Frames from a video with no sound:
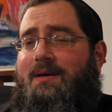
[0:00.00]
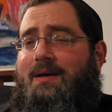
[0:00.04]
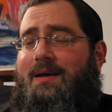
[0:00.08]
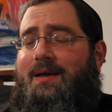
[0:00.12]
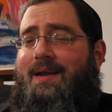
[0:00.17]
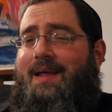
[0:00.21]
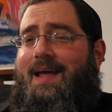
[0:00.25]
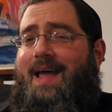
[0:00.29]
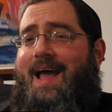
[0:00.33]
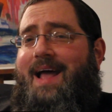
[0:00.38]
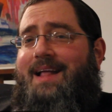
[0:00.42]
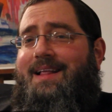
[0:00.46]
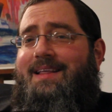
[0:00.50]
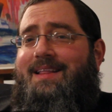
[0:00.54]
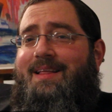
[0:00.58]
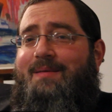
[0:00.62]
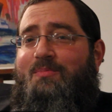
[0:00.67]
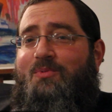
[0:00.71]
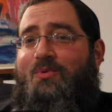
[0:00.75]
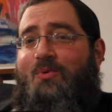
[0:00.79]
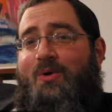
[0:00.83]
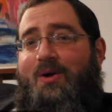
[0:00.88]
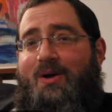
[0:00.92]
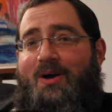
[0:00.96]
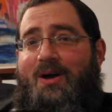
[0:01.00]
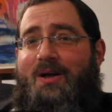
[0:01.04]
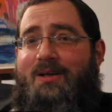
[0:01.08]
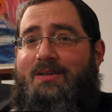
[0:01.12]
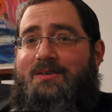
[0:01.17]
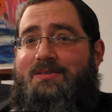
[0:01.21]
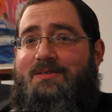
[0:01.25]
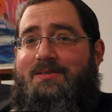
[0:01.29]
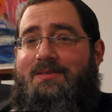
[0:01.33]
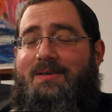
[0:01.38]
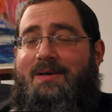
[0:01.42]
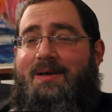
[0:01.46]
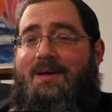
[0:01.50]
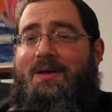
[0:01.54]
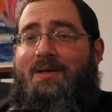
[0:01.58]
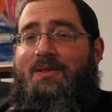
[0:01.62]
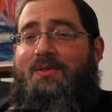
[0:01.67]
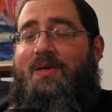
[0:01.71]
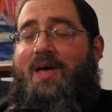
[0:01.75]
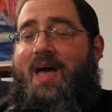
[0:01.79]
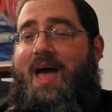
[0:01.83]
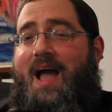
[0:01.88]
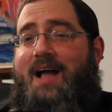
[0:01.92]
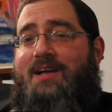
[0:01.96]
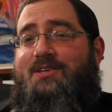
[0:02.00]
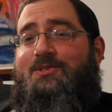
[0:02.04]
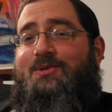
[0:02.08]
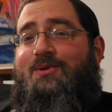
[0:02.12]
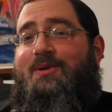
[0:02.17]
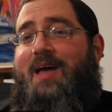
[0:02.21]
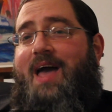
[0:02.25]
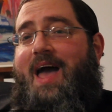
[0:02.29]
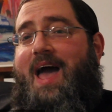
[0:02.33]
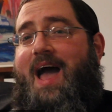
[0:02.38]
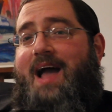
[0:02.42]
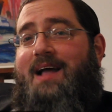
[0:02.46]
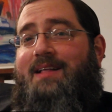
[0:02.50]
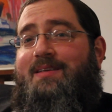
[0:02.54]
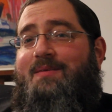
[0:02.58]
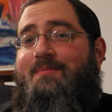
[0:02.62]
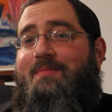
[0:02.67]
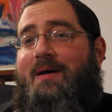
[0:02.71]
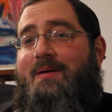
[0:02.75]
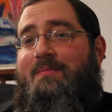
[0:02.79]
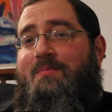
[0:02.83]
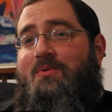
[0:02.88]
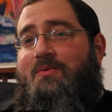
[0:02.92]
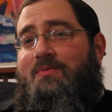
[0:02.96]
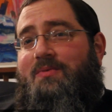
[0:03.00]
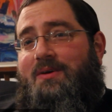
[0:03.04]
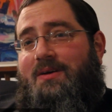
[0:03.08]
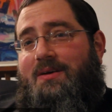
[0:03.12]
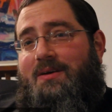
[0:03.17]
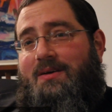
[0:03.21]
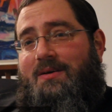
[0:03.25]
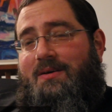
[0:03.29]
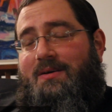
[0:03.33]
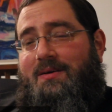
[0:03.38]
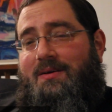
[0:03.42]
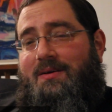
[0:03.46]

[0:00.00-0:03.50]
and I handed them toy guns to actually act in my movie.